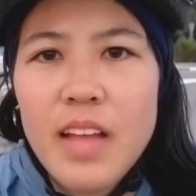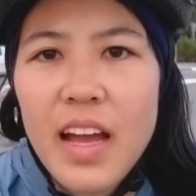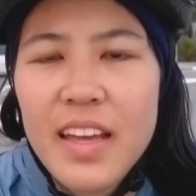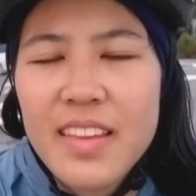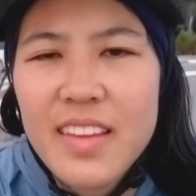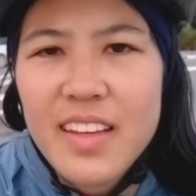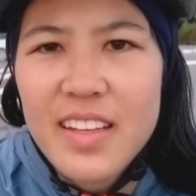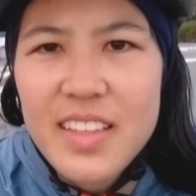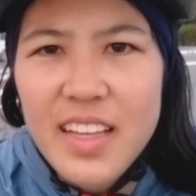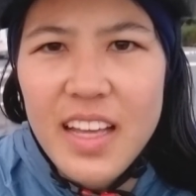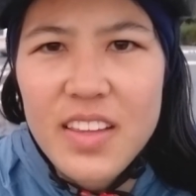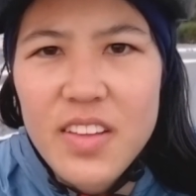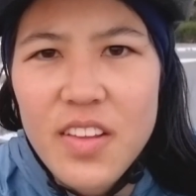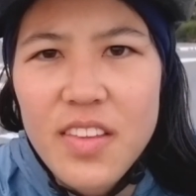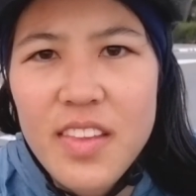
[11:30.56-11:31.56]
think
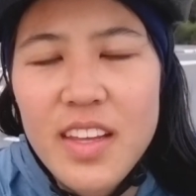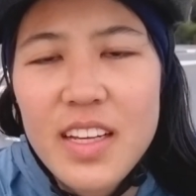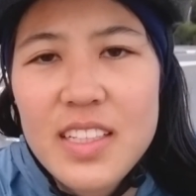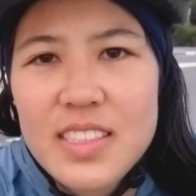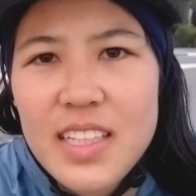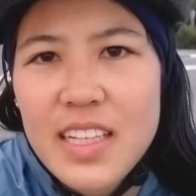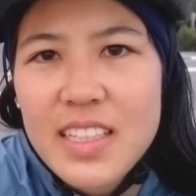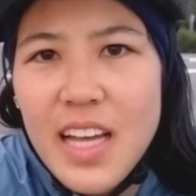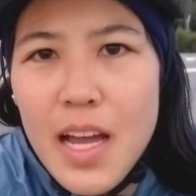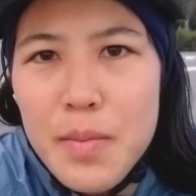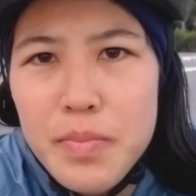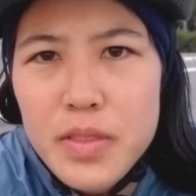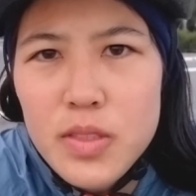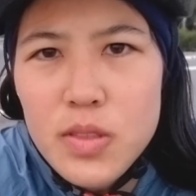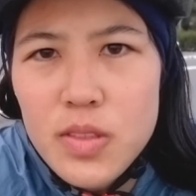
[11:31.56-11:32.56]
that the things that
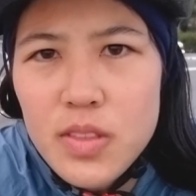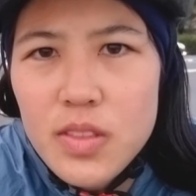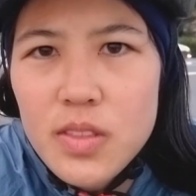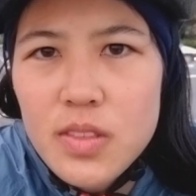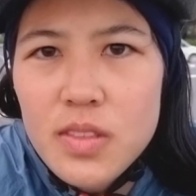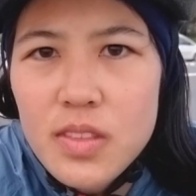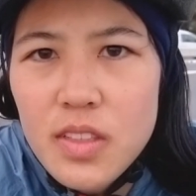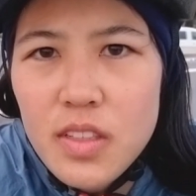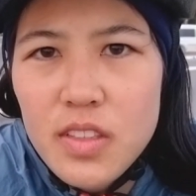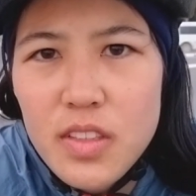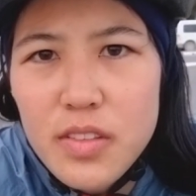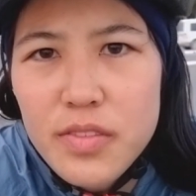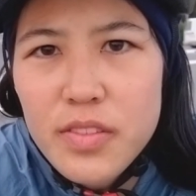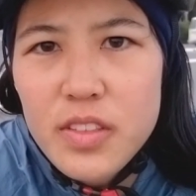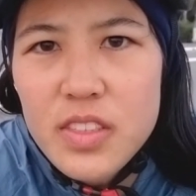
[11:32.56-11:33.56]
happen to you on the
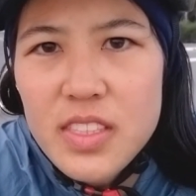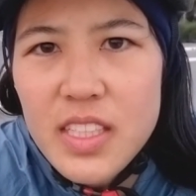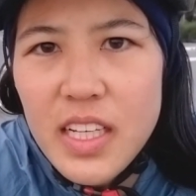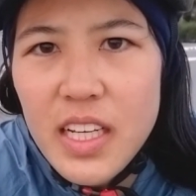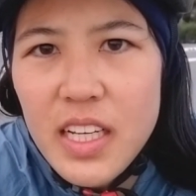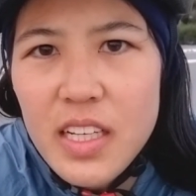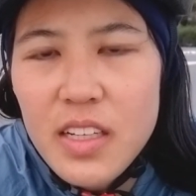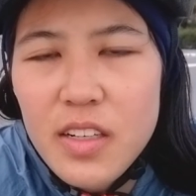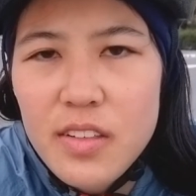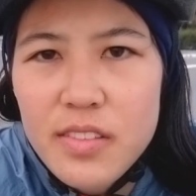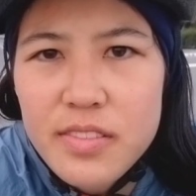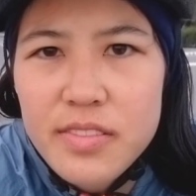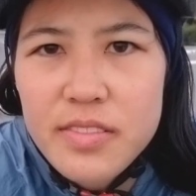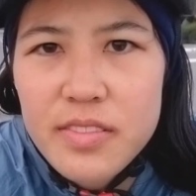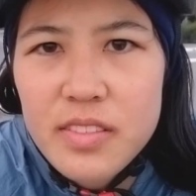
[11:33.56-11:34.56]
first day
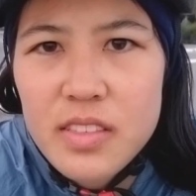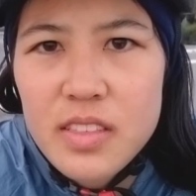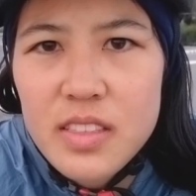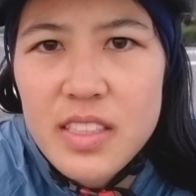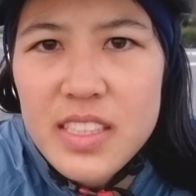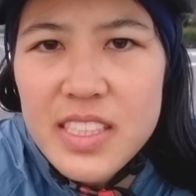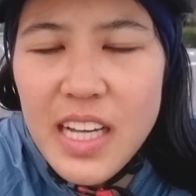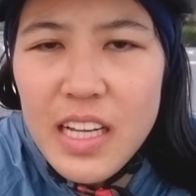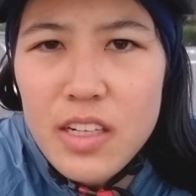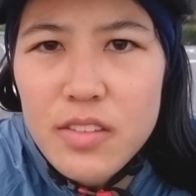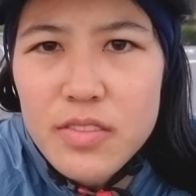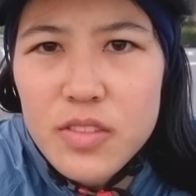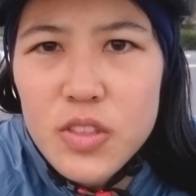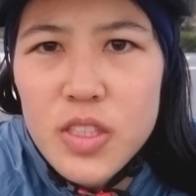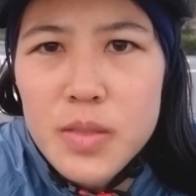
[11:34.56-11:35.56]
of this kind of
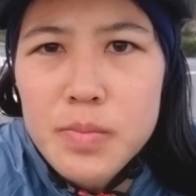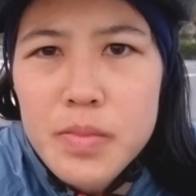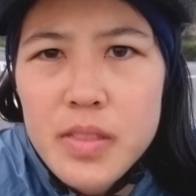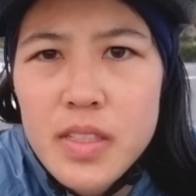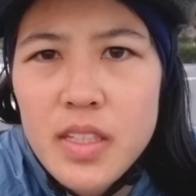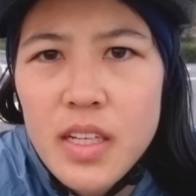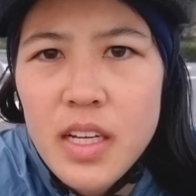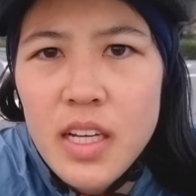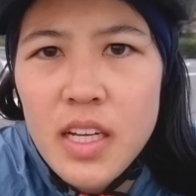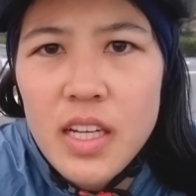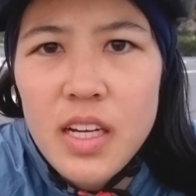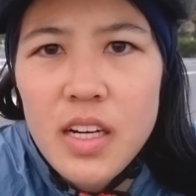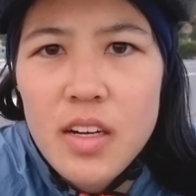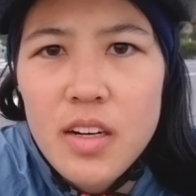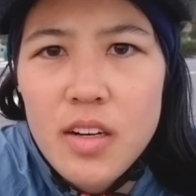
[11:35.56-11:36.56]
trip
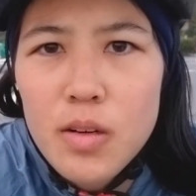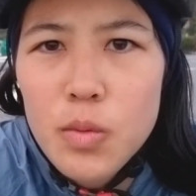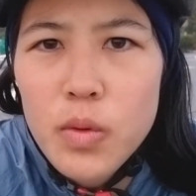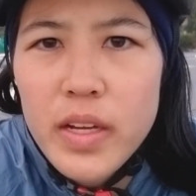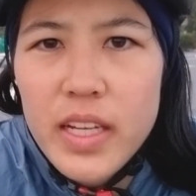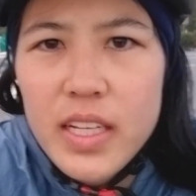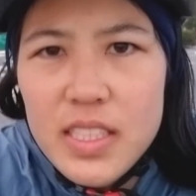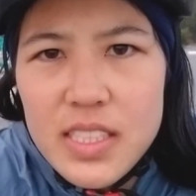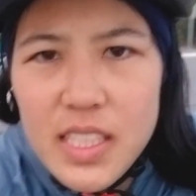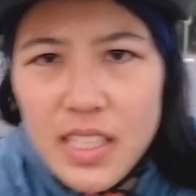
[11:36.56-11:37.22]
always